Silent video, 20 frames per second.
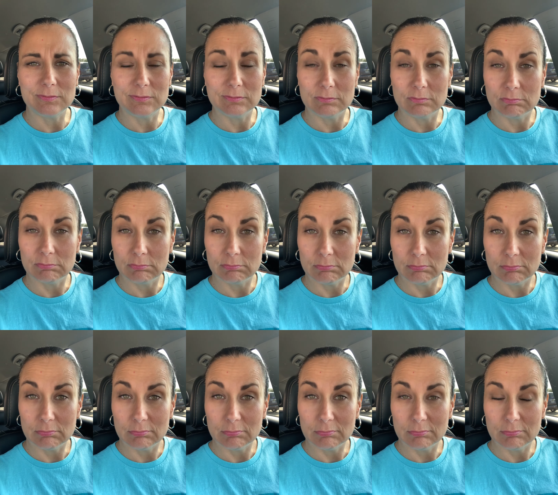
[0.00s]

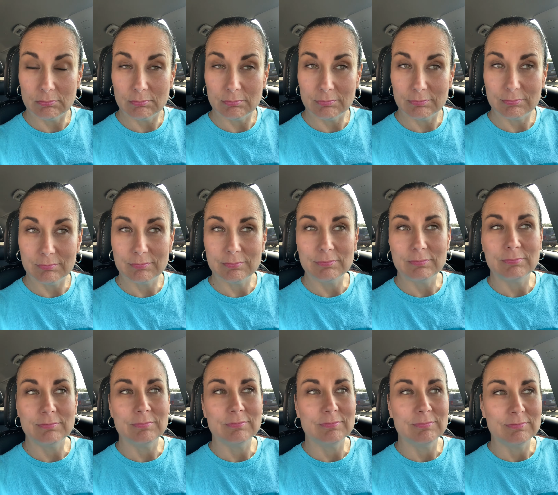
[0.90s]

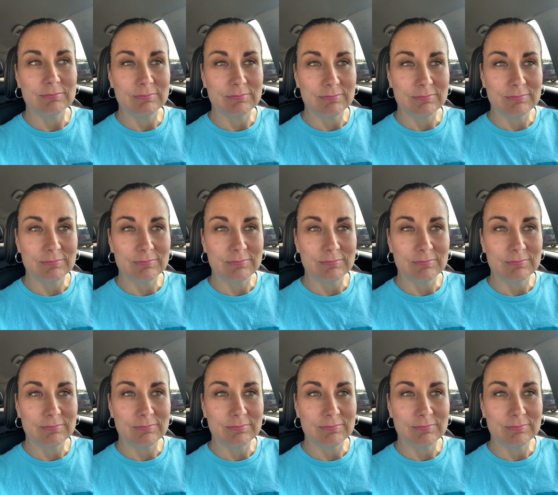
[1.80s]
(no one is talking)